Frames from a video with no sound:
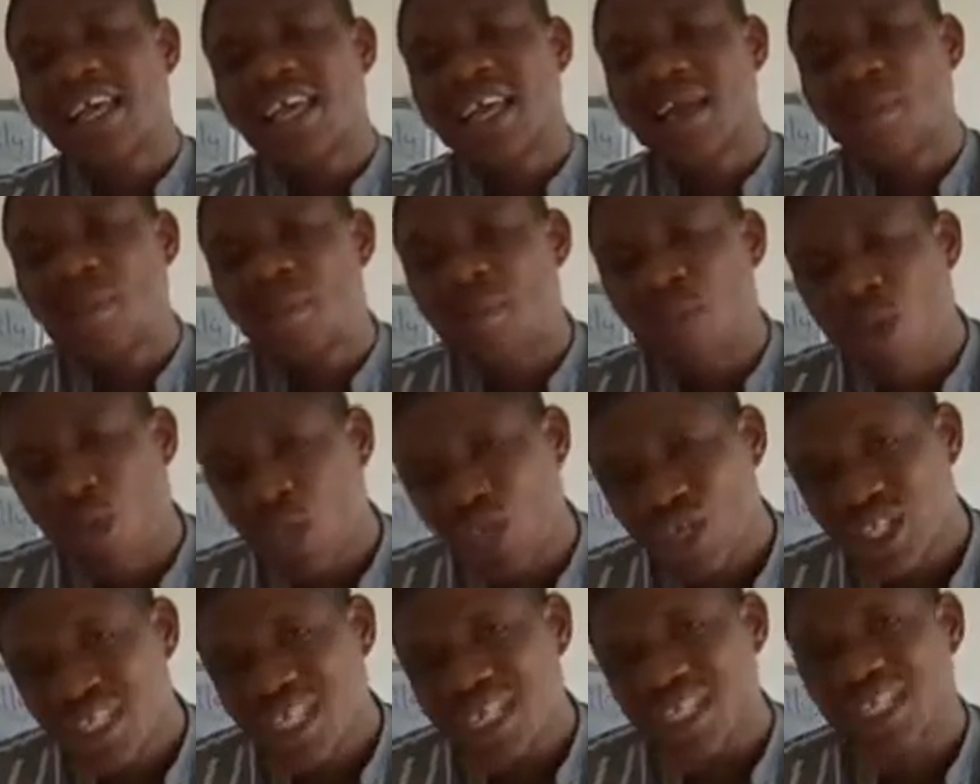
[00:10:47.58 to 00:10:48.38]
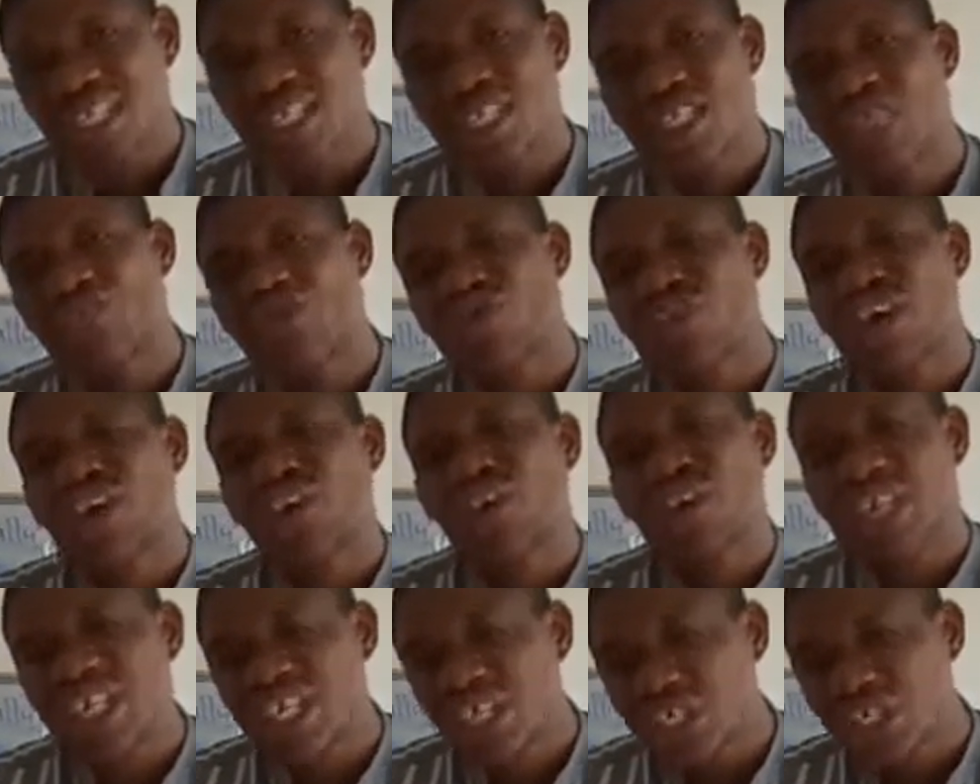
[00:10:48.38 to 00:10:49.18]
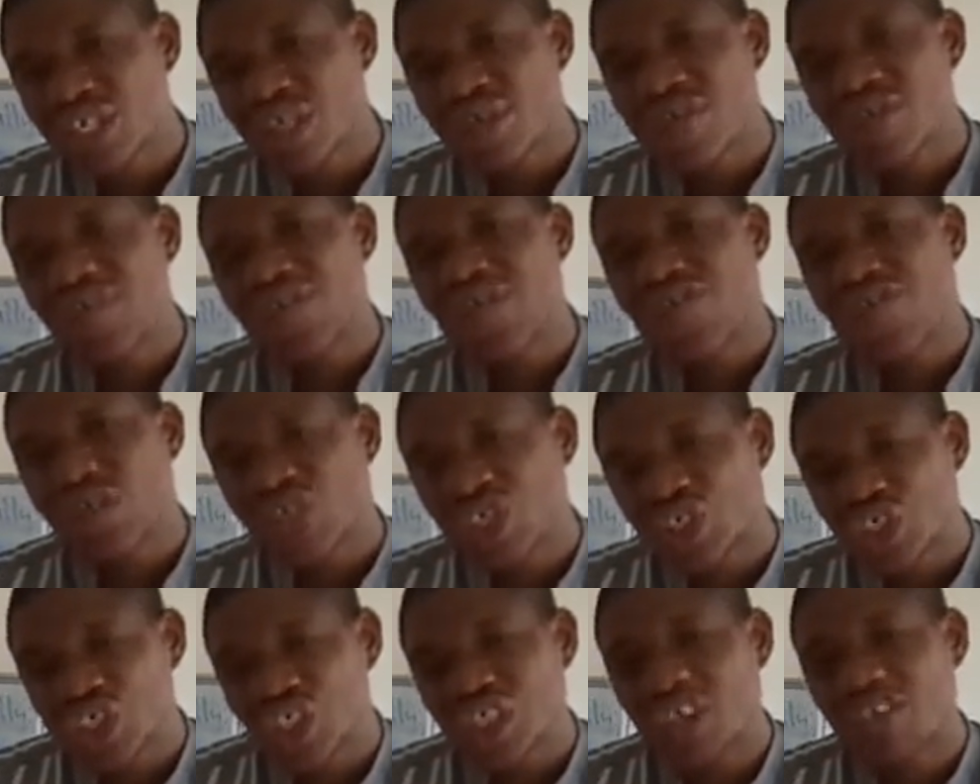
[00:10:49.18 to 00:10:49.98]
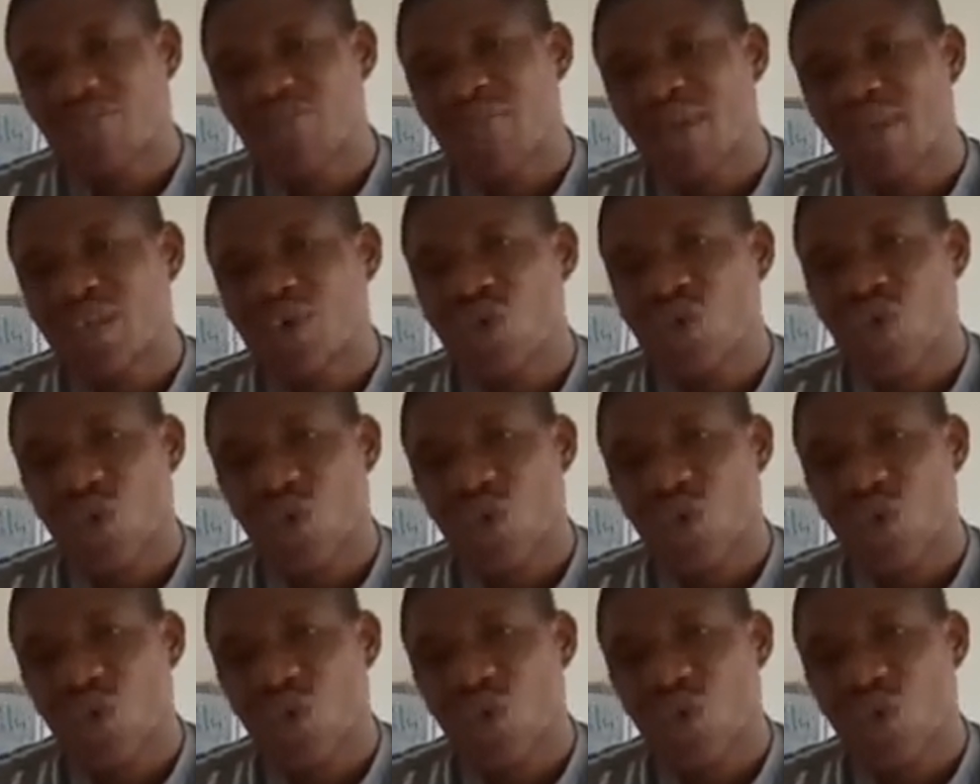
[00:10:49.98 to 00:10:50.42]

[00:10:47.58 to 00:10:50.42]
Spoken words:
important in the regulation of the function of many